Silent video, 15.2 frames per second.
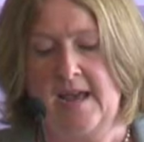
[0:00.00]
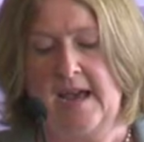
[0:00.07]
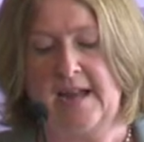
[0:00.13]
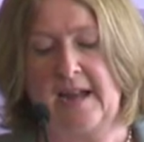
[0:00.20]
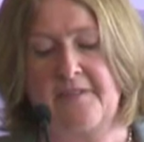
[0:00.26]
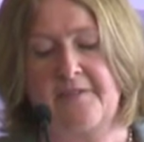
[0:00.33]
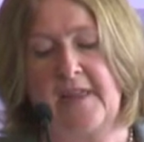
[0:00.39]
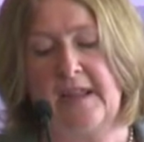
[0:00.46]
And
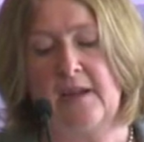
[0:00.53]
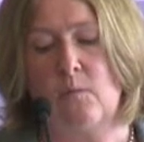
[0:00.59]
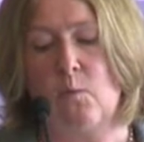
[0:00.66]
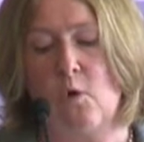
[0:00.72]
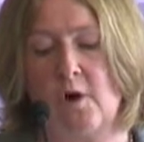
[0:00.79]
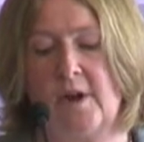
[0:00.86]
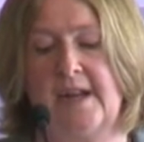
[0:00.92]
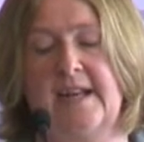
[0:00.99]
I think
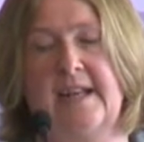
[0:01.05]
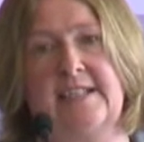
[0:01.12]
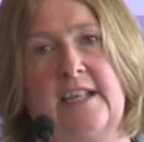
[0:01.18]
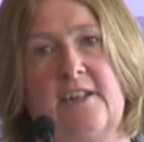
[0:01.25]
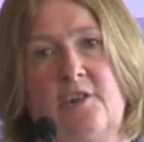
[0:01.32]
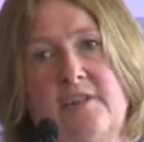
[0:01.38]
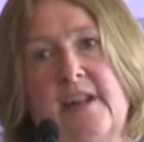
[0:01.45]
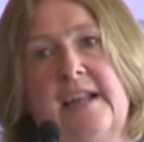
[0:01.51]
working as a
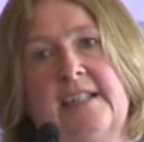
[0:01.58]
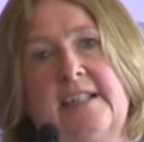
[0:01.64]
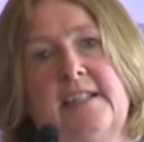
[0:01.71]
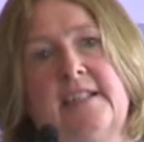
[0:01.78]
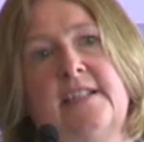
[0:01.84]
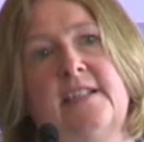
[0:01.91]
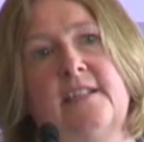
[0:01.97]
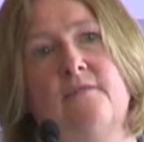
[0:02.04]

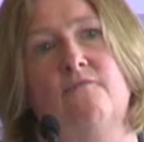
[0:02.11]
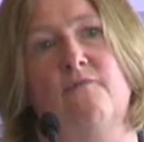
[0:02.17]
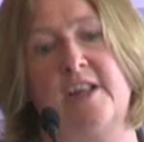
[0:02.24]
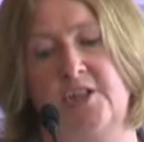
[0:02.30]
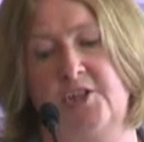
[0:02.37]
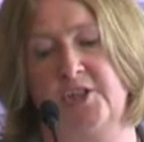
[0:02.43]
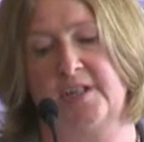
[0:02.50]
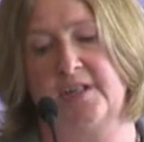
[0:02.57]
united
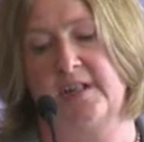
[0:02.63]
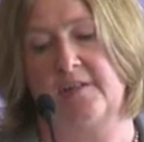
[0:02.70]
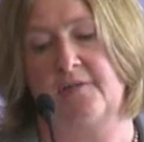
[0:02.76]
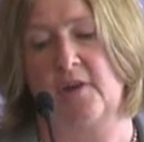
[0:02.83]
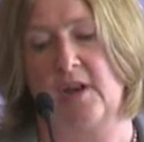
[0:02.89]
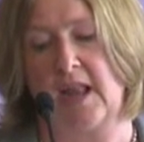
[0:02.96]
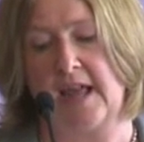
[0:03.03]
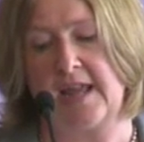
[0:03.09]
region, if
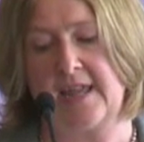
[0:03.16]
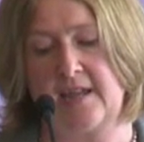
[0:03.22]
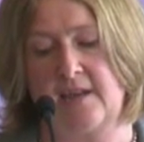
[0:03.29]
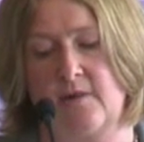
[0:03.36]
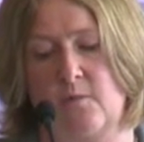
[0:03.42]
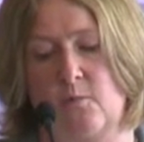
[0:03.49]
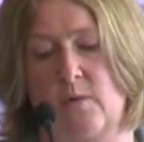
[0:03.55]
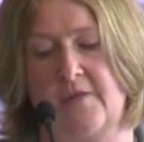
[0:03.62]
you like,
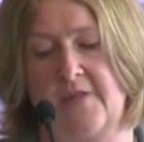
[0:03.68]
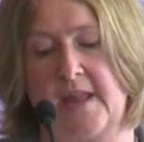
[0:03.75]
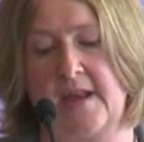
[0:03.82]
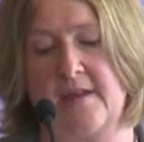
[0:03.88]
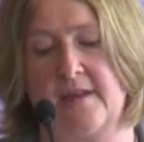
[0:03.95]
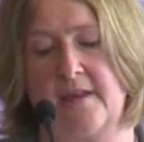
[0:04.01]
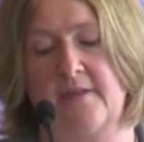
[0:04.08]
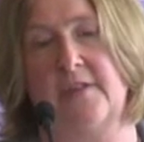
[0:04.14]

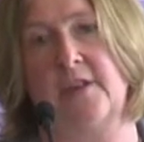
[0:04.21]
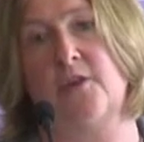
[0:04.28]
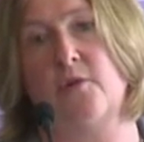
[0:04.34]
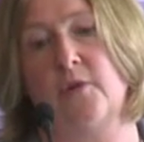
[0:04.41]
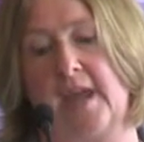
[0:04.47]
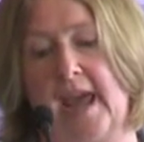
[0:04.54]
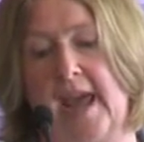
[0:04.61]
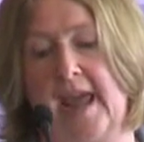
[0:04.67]
within
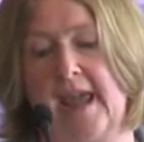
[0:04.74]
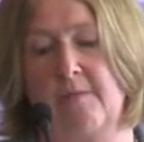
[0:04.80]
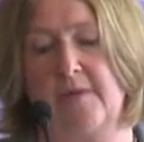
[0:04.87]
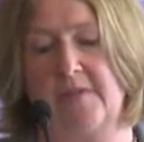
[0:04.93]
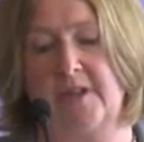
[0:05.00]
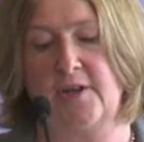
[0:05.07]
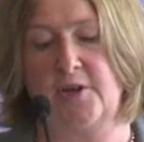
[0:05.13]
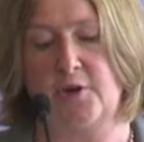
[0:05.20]
the UK and
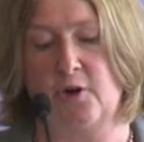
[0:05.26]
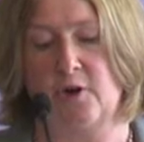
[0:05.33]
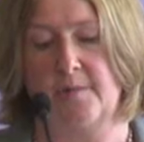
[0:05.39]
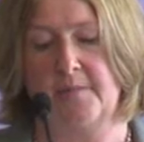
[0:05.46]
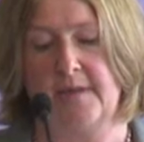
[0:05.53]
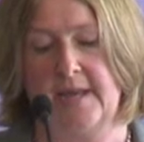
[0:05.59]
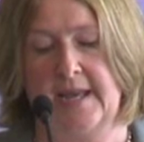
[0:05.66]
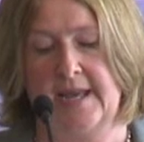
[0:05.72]
within
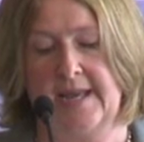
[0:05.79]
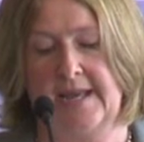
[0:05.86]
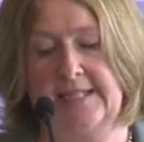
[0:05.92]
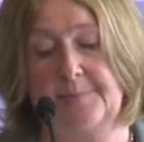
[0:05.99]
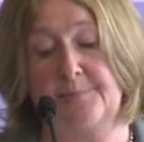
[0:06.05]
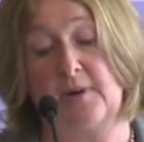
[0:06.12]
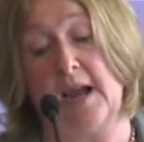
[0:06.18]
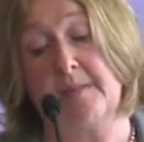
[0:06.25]
Europe
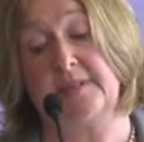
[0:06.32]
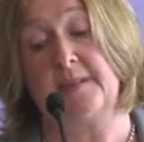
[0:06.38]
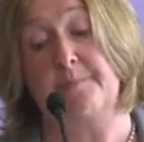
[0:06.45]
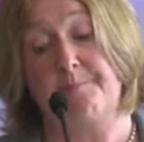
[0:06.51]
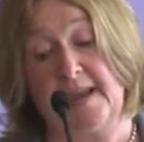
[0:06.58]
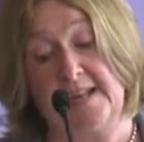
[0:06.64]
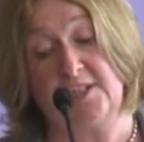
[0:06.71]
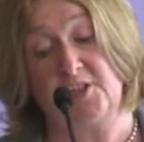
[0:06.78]
is perhaps the
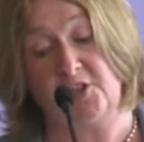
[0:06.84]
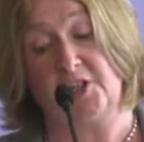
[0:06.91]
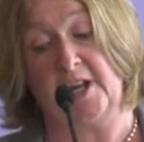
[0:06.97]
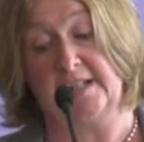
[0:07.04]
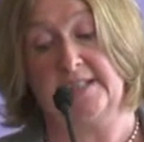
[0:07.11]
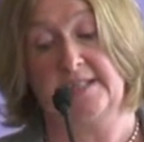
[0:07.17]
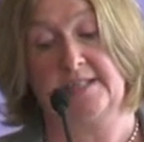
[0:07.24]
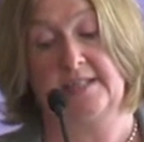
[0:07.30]
best
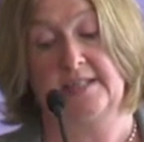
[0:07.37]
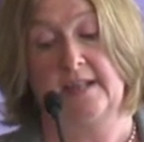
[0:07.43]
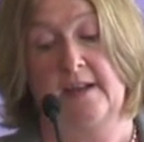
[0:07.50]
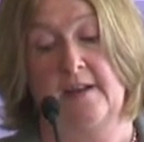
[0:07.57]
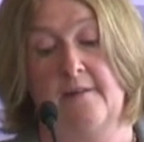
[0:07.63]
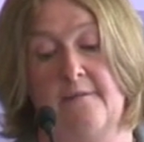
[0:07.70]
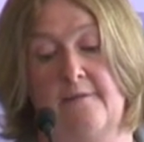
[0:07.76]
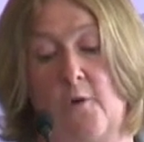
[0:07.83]
chance
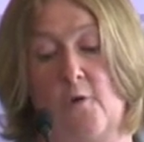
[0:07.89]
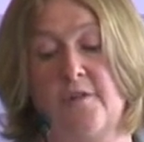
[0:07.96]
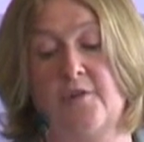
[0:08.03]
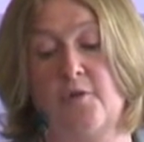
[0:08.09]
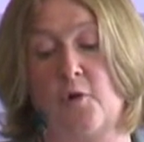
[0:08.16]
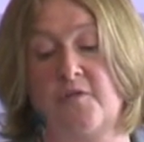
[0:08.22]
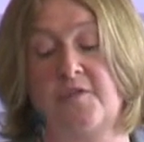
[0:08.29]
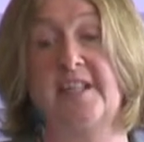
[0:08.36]
for the
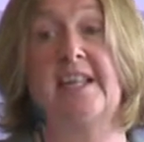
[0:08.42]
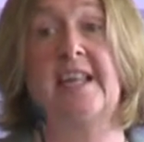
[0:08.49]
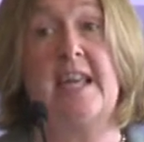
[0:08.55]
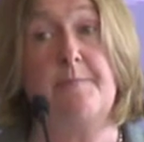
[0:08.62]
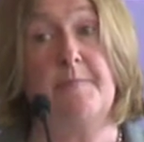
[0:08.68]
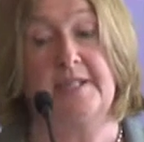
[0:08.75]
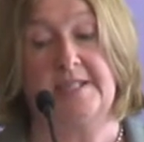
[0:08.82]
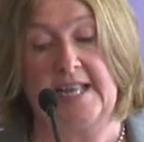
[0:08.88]
North to
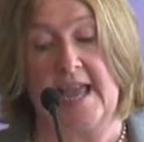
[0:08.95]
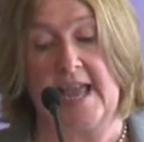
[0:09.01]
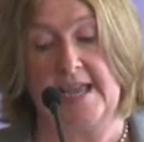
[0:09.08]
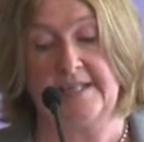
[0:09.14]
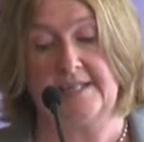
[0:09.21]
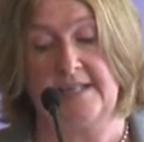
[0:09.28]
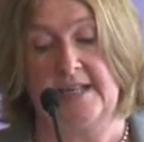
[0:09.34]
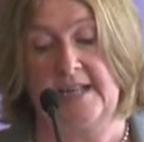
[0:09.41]
keep its
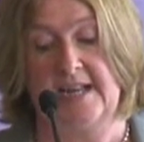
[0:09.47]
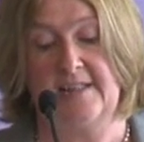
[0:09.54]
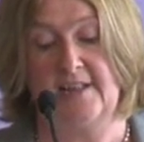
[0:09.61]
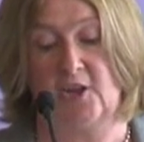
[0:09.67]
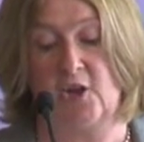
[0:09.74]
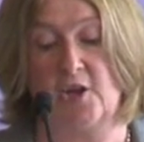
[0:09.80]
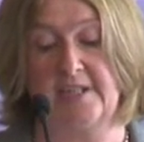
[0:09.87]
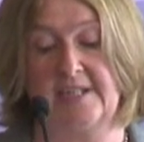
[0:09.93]
head in the
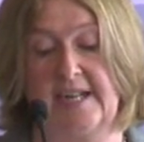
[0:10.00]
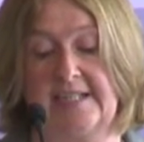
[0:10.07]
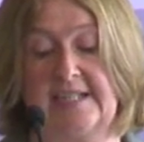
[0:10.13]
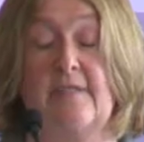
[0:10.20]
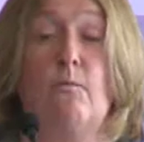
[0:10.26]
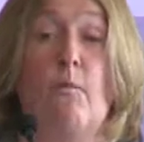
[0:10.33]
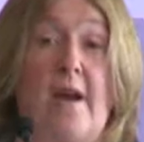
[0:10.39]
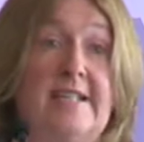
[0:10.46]
context
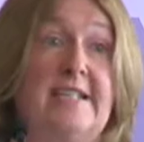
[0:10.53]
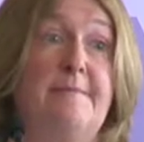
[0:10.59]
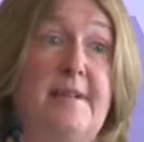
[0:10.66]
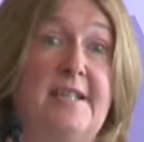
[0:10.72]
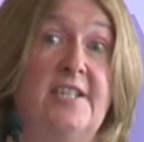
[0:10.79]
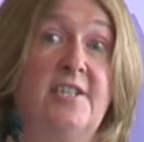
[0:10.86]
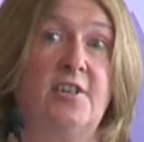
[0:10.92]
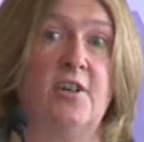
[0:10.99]
of
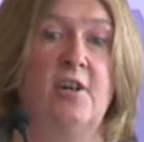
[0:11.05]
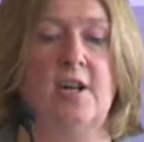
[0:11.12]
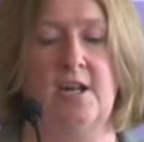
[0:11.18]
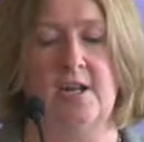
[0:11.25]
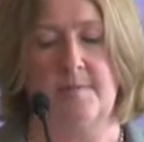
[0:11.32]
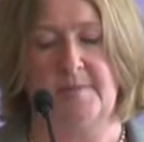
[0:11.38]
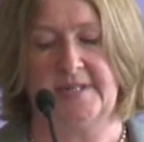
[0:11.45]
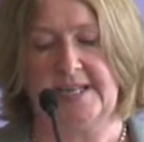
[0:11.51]
Westminster
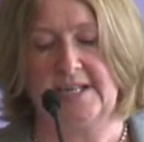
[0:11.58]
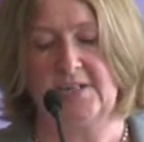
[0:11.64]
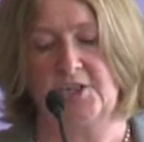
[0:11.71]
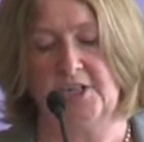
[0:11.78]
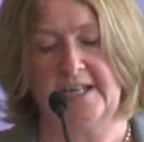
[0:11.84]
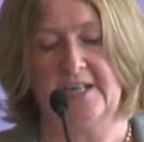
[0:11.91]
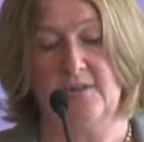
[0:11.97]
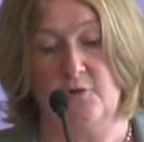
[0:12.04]

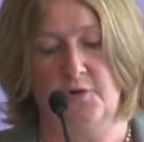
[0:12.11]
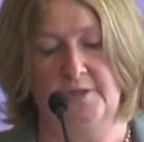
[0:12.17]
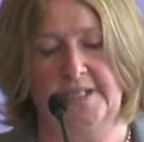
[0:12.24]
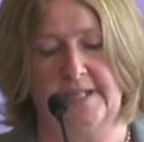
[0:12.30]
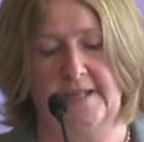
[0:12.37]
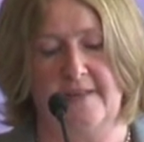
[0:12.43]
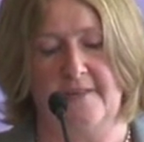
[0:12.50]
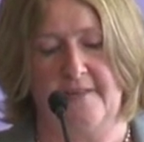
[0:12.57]
potentially
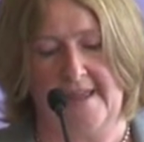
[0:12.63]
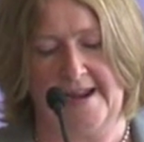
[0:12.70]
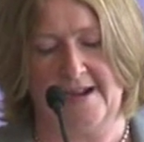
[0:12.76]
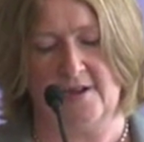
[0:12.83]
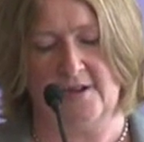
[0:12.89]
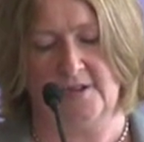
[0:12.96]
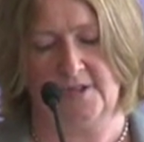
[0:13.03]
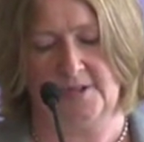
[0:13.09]
losing
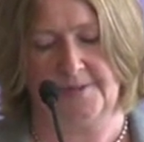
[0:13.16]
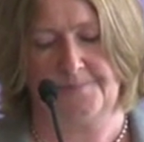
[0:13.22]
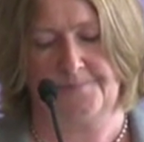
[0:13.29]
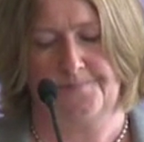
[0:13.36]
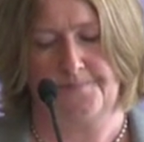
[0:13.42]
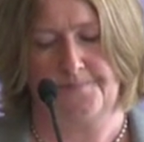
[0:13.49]
theirs.